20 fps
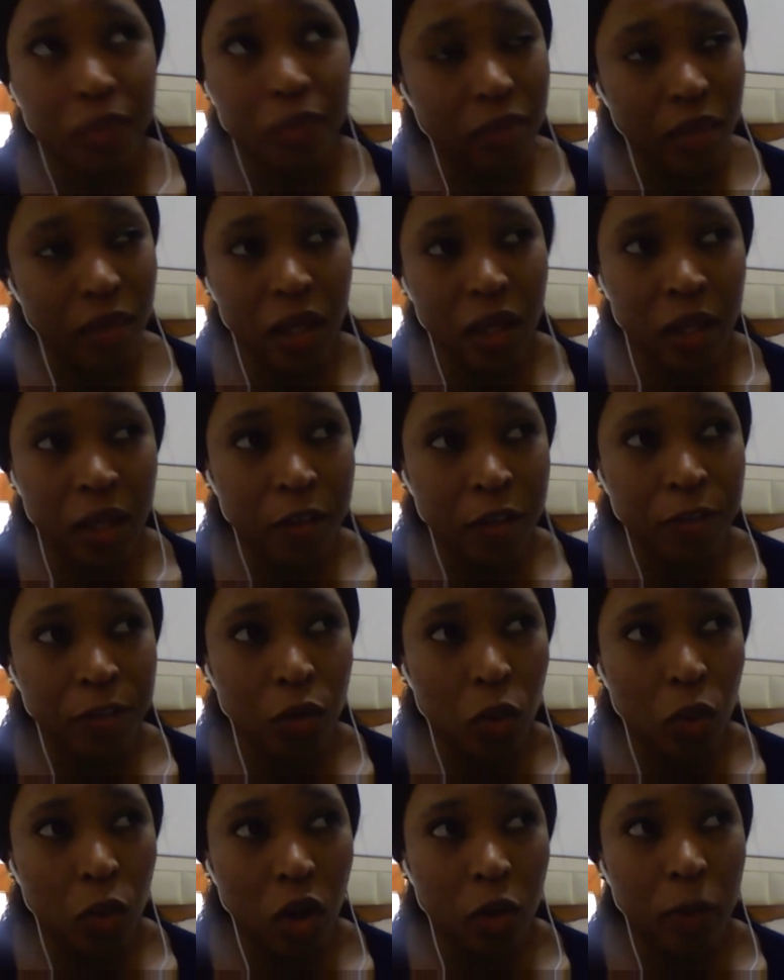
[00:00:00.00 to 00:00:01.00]
If you walk
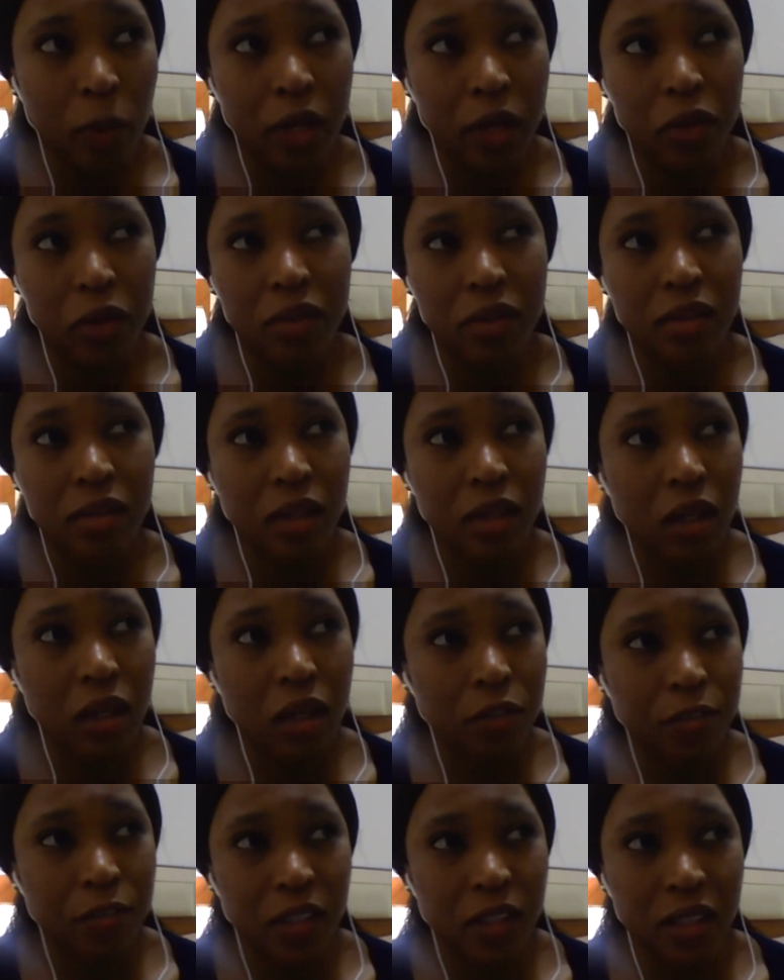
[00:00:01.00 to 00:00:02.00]
by yourself,
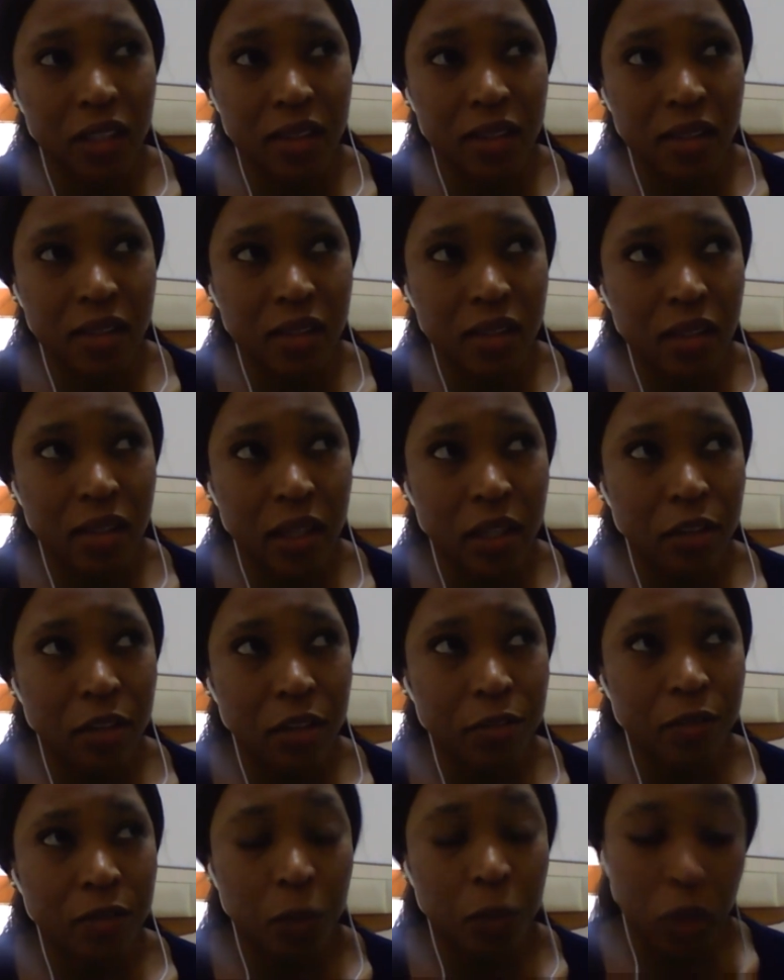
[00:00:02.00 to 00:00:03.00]
it's safe
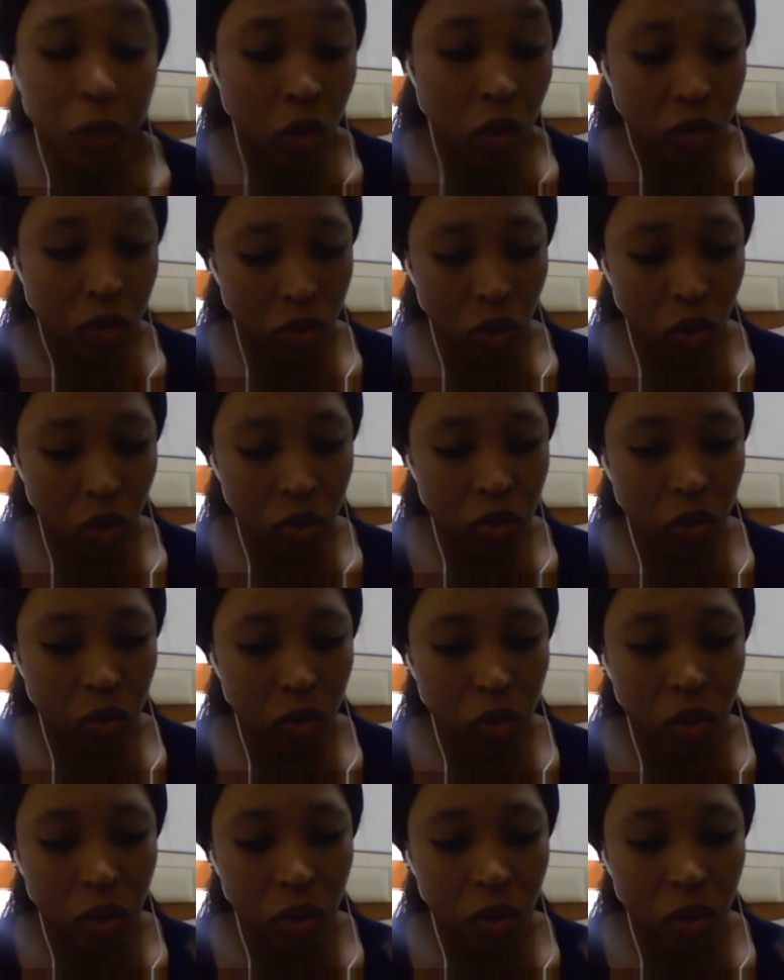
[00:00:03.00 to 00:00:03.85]
because also